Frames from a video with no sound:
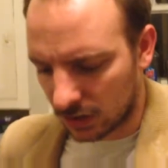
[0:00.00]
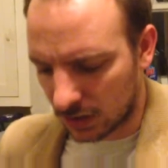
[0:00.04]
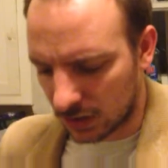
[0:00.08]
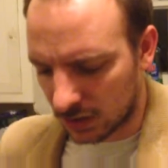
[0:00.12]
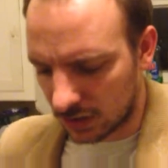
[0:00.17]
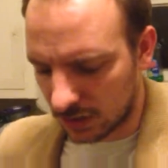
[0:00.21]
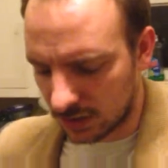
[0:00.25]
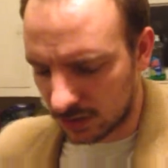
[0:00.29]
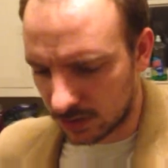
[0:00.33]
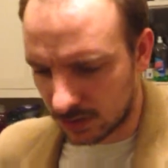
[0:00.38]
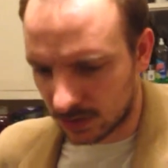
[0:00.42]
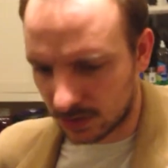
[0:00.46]

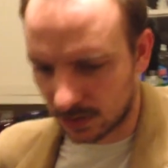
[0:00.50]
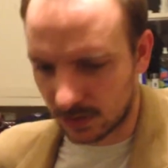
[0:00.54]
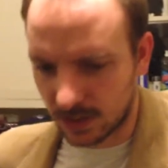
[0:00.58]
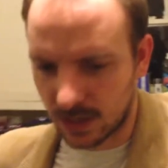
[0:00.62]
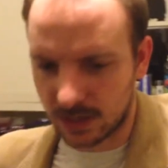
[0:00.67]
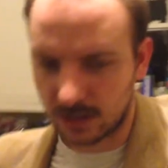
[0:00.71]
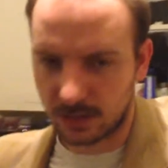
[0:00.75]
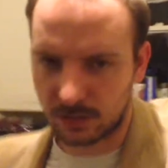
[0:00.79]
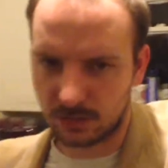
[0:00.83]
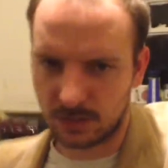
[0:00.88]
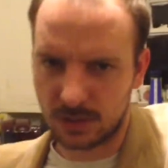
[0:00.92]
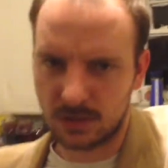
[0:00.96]
He used a
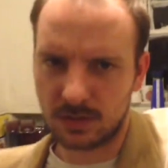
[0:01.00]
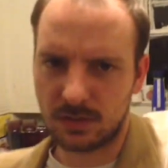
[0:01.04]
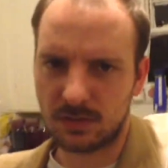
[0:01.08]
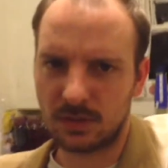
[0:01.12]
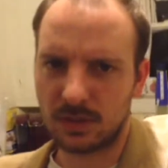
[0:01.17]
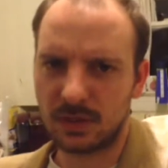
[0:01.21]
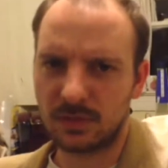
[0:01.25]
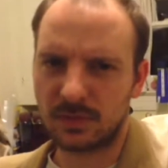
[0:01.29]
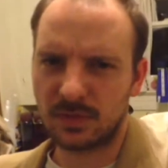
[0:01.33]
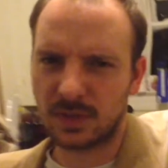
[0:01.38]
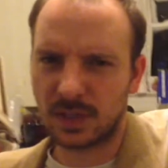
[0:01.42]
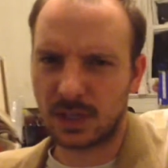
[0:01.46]
lot of green
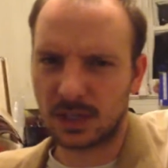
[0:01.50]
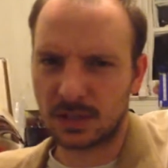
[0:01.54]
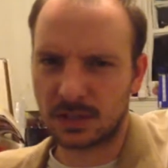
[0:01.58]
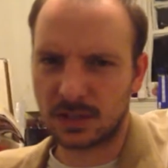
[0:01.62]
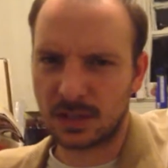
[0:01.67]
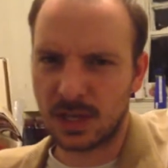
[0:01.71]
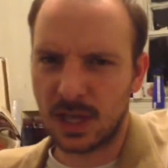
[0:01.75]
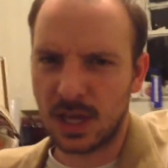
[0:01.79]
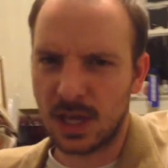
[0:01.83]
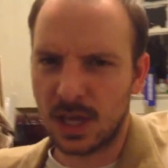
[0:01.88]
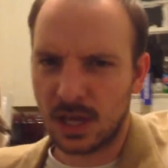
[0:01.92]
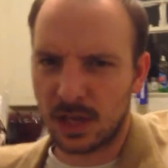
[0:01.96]
screen
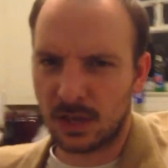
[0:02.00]
effects.